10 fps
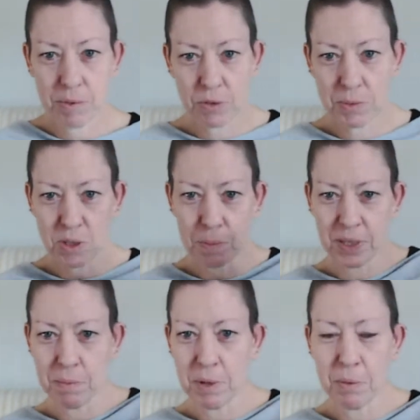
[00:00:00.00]
was almost
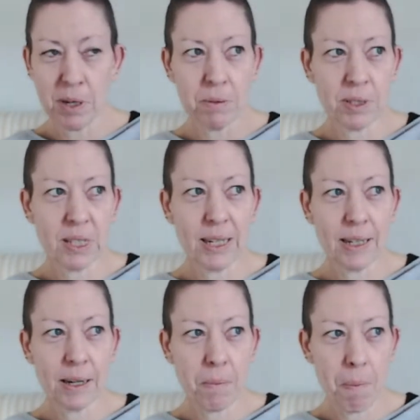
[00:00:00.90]
opposite me where I was
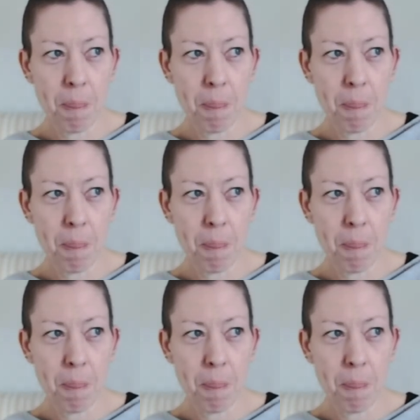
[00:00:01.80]
selling,